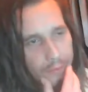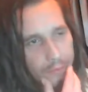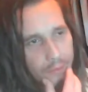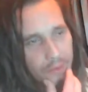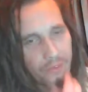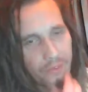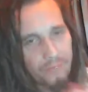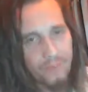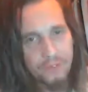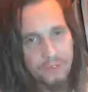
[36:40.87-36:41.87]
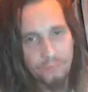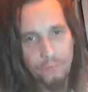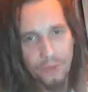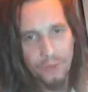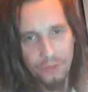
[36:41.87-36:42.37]
if there's a
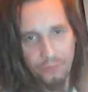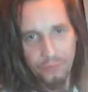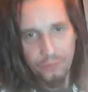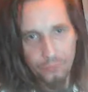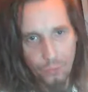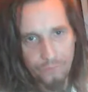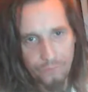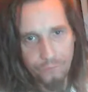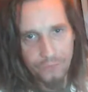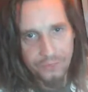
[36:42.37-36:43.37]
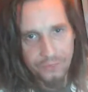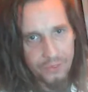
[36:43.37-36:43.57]
fork in the road and one fork is like,